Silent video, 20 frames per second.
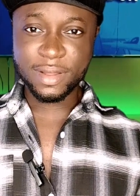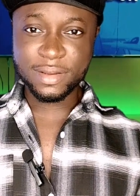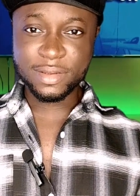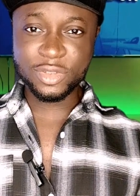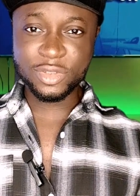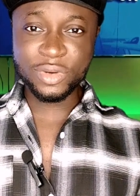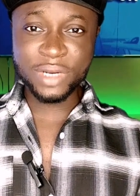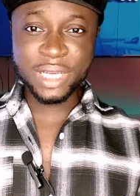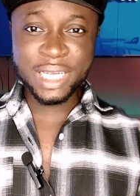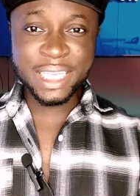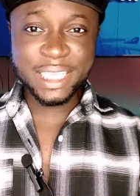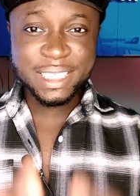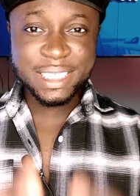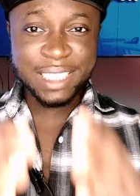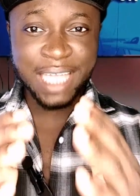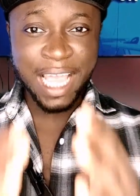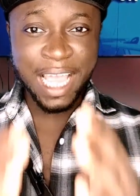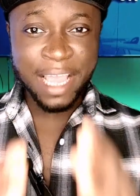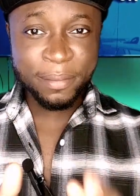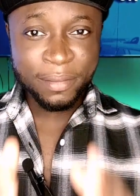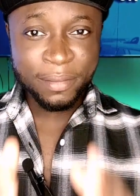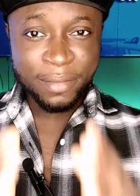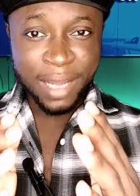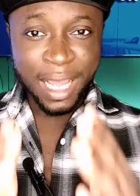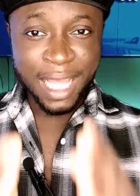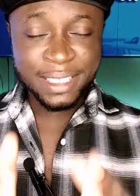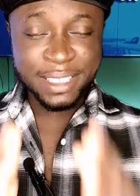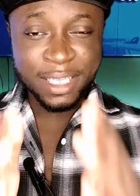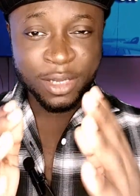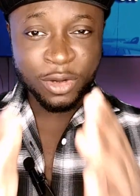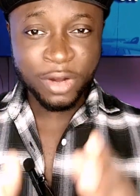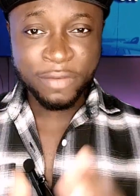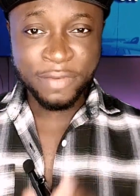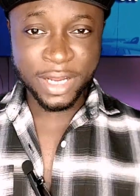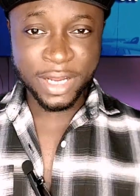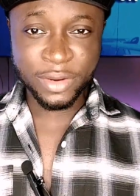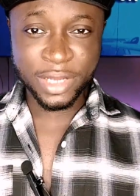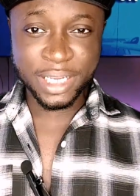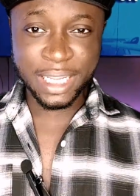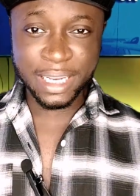During his time as a
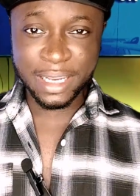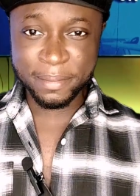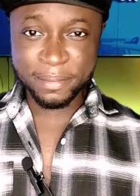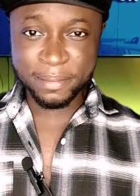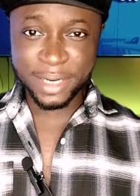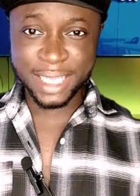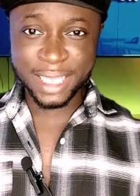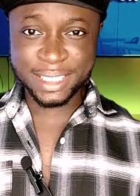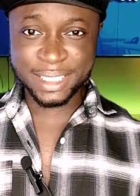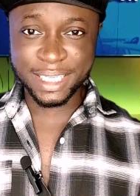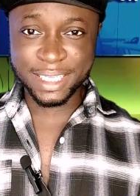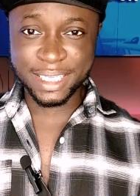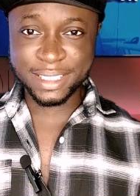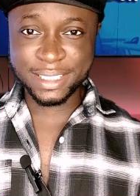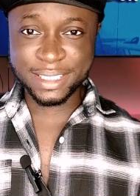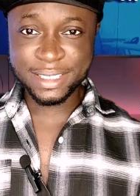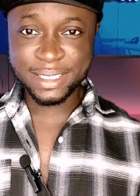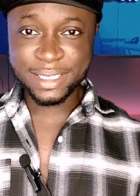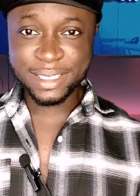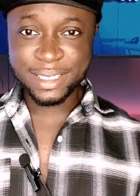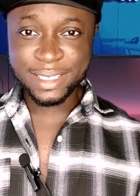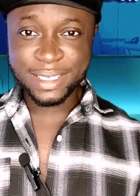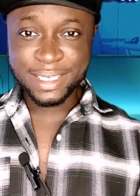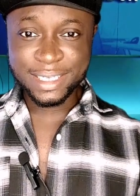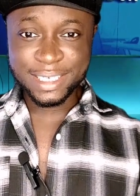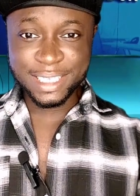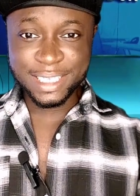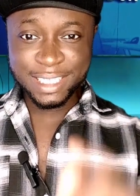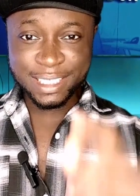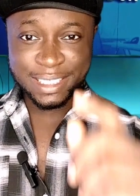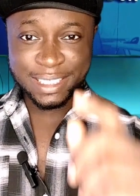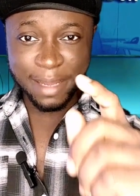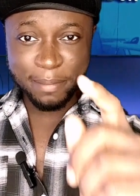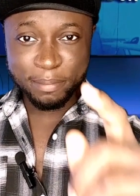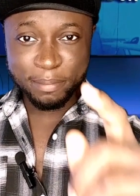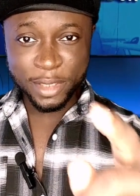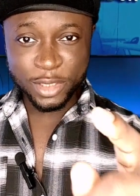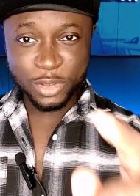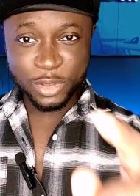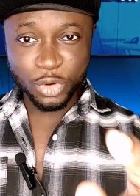governor in Anambra State, this same
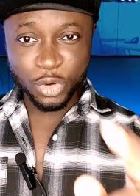Peter